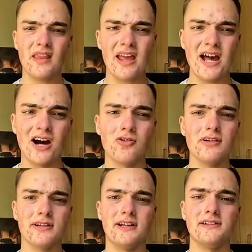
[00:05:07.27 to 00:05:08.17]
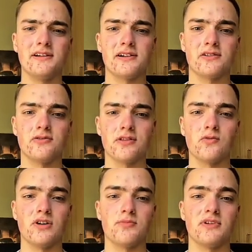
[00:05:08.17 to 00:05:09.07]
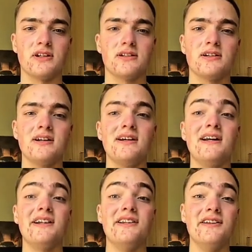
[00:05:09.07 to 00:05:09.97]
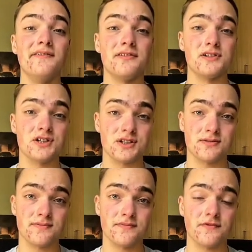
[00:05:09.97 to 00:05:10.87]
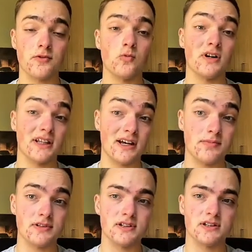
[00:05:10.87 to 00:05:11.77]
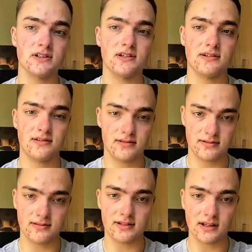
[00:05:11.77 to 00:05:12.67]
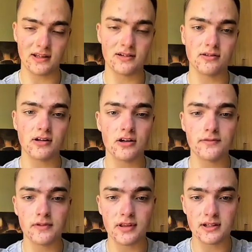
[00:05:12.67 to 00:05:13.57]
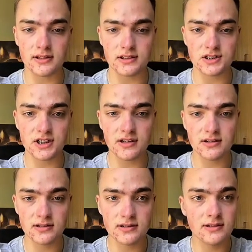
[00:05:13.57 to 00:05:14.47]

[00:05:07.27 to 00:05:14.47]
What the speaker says: How I enter on the 1 minute differs from what happens. Again, I'll go over that in a second.